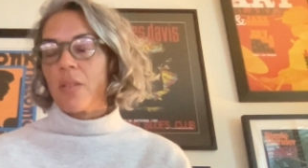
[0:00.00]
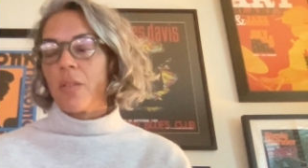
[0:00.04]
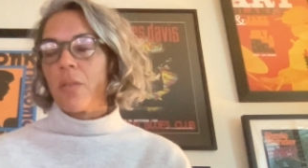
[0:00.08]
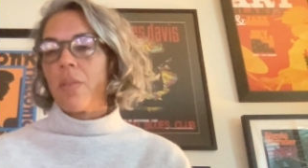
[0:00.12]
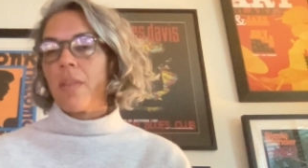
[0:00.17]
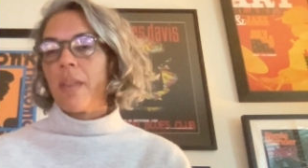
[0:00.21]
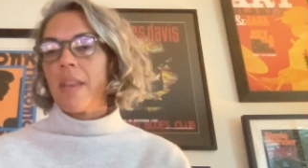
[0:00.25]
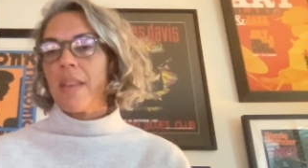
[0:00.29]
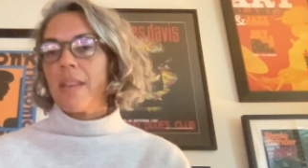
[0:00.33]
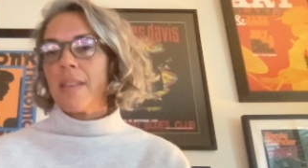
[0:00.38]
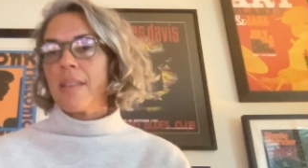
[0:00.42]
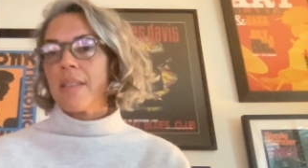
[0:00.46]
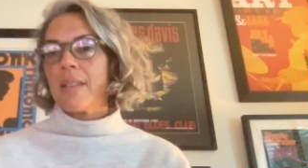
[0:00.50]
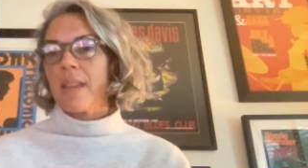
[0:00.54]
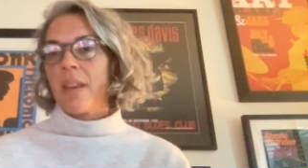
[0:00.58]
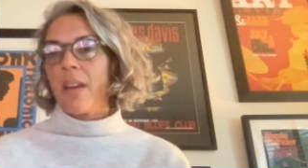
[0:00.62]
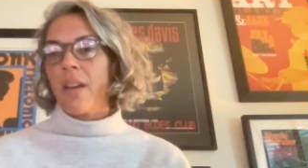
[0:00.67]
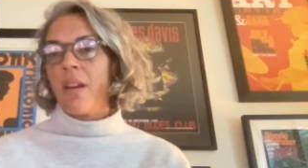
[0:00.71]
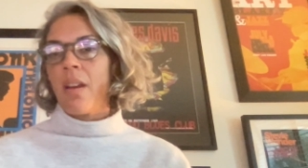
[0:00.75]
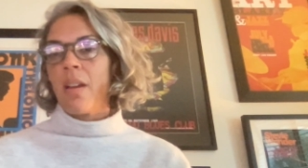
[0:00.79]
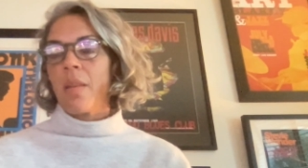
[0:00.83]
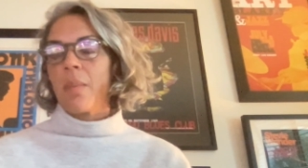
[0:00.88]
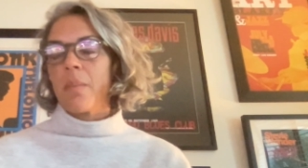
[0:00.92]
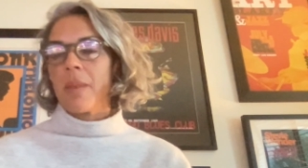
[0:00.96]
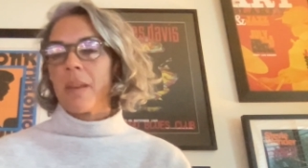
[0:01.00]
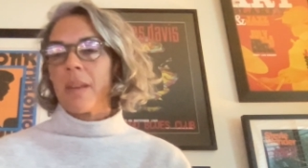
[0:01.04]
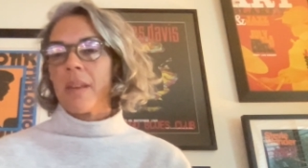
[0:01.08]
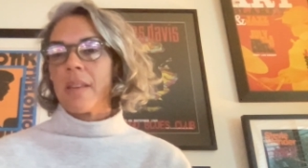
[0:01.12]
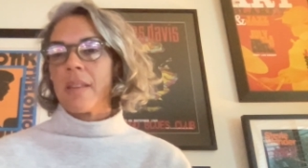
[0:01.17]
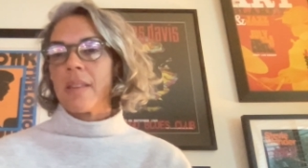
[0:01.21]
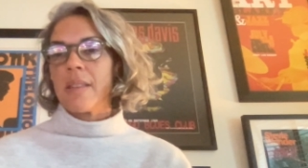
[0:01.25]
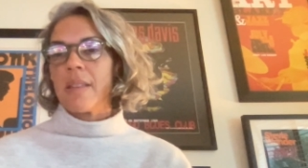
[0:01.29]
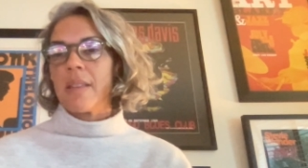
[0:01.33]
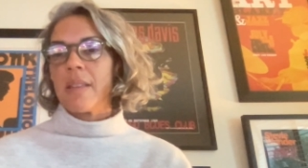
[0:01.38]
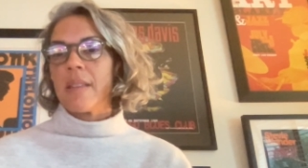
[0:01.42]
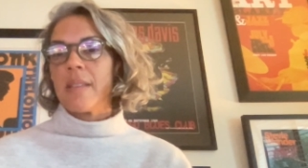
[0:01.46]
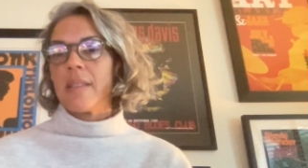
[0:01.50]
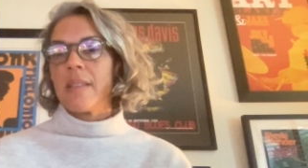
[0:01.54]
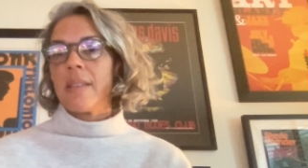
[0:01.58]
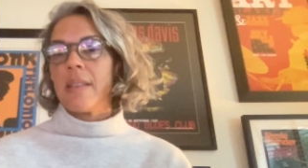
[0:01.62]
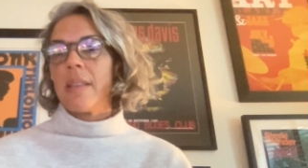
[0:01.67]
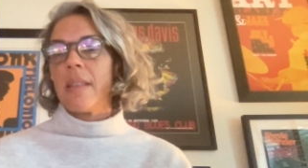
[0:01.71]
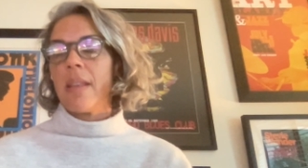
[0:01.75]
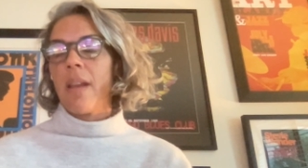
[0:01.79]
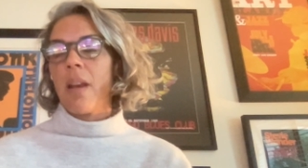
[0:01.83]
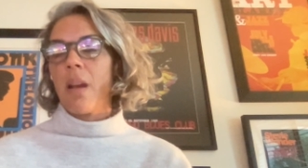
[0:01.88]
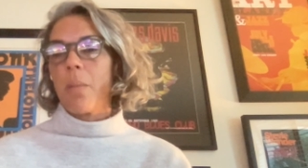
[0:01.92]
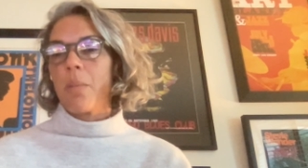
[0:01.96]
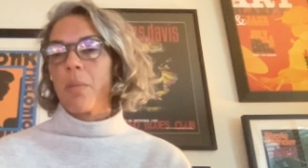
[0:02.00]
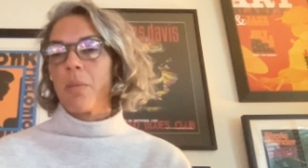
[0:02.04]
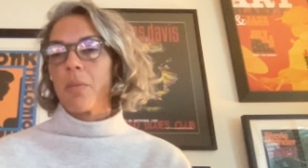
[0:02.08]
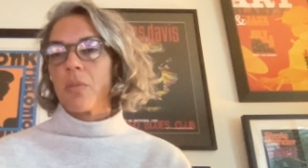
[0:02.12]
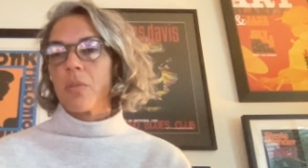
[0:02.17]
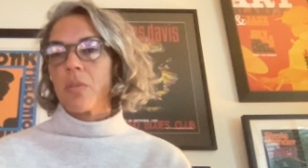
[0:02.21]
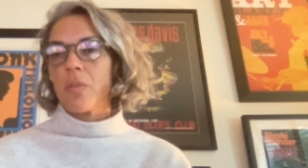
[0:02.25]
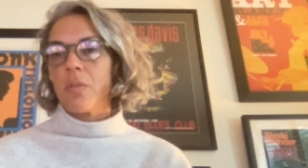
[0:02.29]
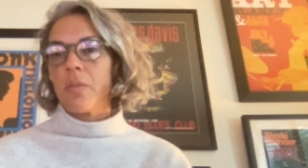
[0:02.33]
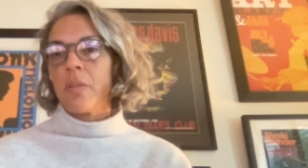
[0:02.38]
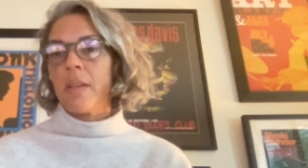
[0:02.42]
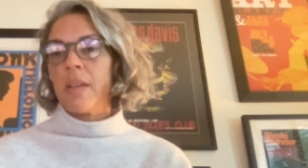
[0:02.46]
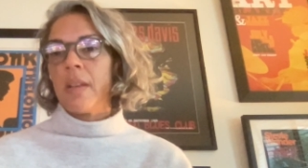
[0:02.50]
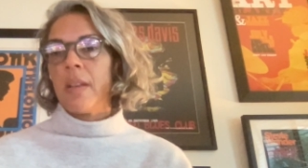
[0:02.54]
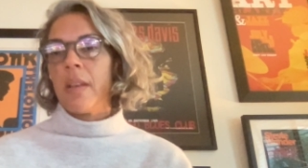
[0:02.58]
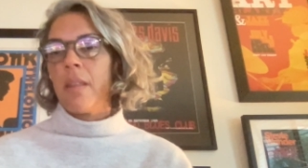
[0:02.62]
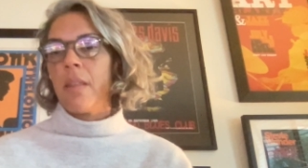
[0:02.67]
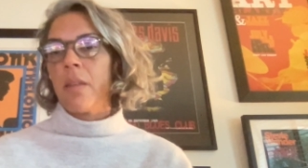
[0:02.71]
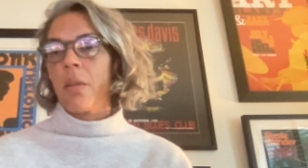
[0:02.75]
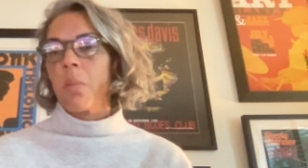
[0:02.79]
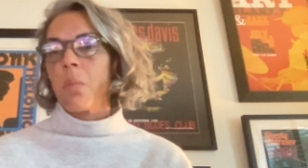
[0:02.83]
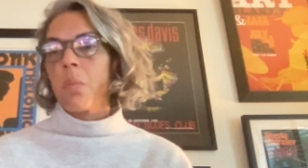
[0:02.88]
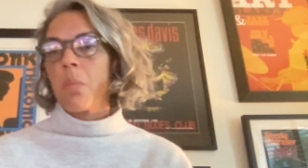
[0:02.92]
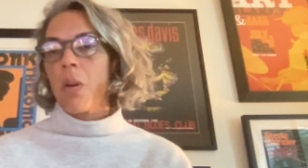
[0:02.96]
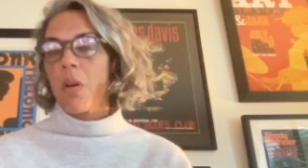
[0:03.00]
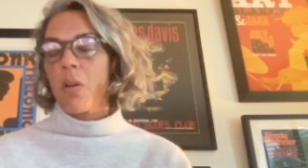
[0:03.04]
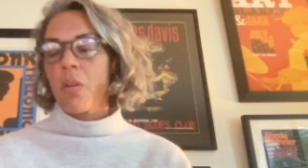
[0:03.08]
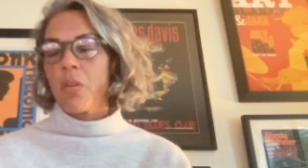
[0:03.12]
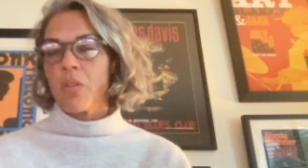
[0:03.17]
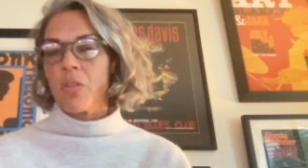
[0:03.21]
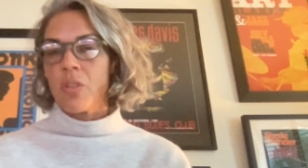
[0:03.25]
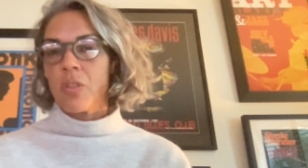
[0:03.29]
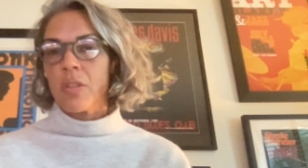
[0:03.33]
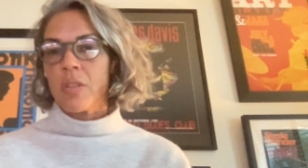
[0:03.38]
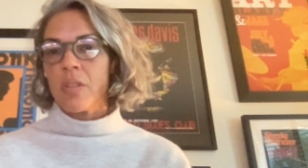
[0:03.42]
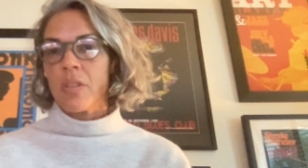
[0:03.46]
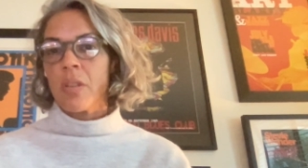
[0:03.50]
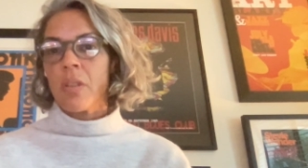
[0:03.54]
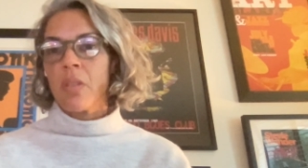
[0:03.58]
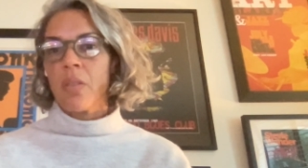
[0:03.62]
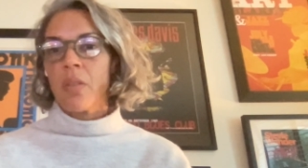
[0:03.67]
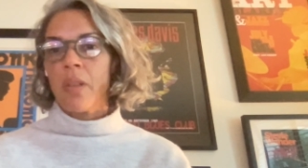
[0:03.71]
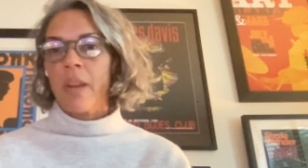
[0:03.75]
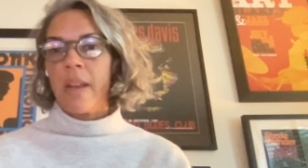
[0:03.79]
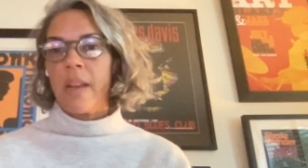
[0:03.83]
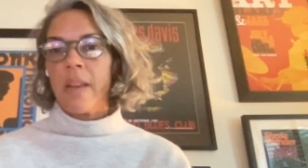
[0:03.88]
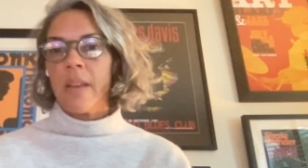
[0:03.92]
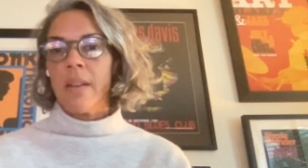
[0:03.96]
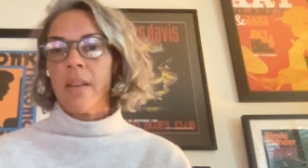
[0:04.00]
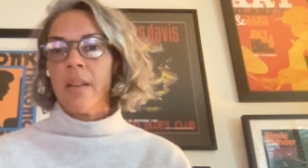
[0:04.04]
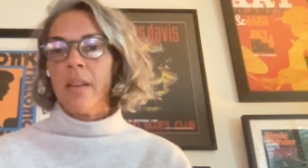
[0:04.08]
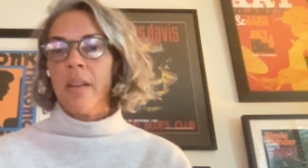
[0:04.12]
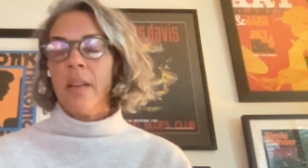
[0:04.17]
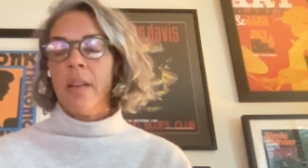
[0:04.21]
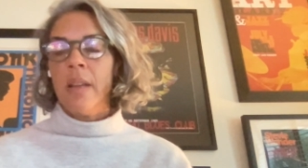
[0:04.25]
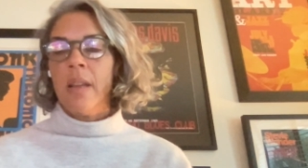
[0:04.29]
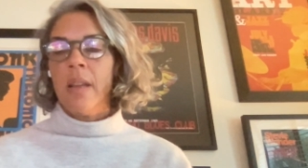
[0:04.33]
So they stay on because they see the opportunity. Their margins are great.